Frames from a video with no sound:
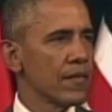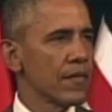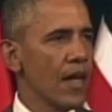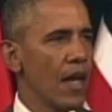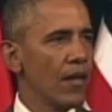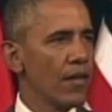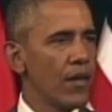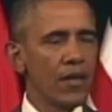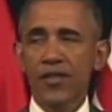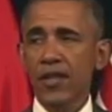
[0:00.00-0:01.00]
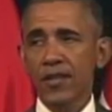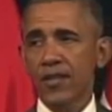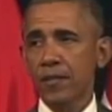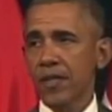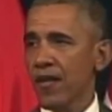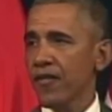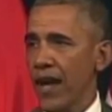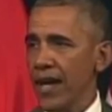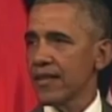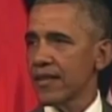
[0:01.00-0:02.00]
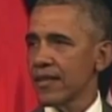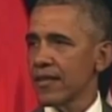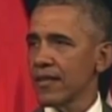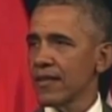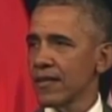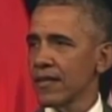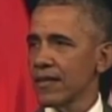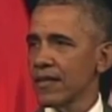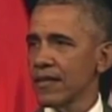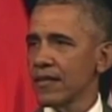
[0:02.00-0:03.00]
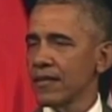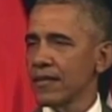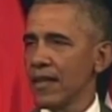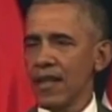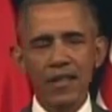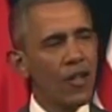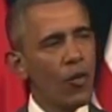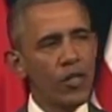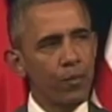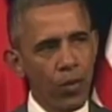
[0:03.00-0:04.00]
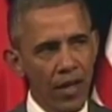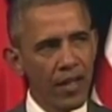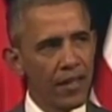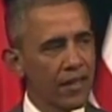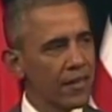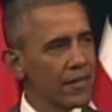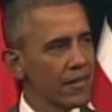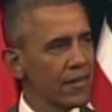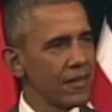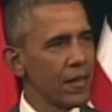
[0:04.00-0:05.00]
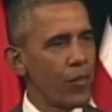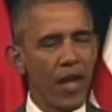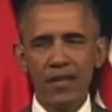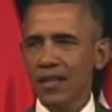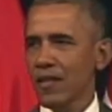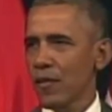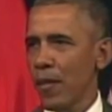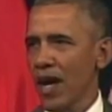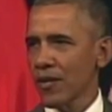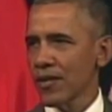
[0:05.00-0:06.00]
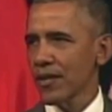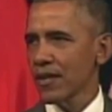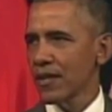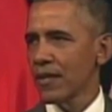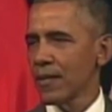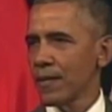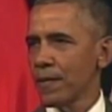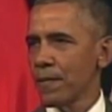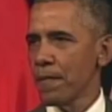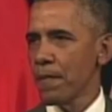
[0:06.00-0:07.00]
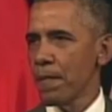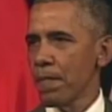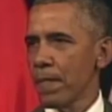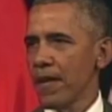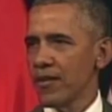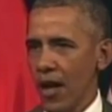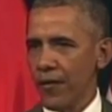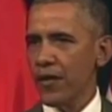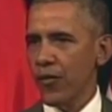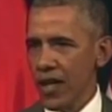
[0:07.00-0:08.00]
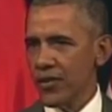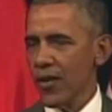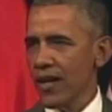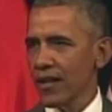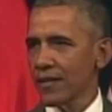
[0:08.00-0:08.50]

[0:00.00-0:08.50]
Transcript: There are still some tough fights. It isn't always pretty, the process of democracy. It's often frustrating.